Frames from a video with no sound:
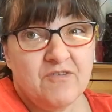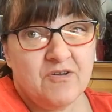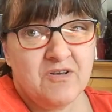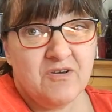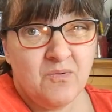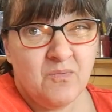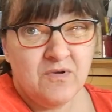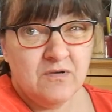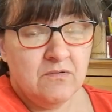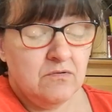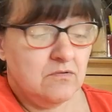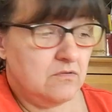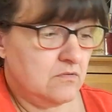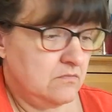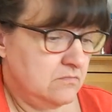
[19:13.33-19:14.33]
only got 1
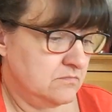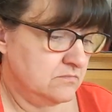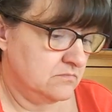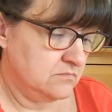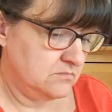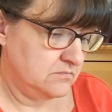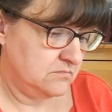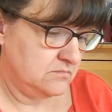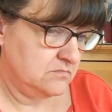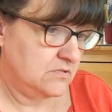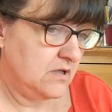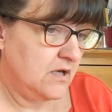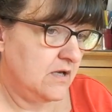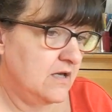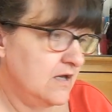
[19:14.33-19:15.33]
haul.
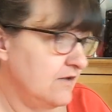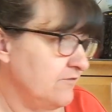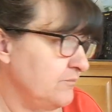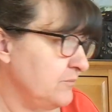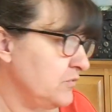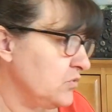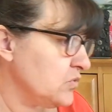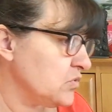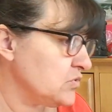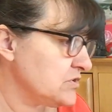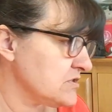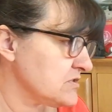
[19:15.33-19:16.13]
I have 4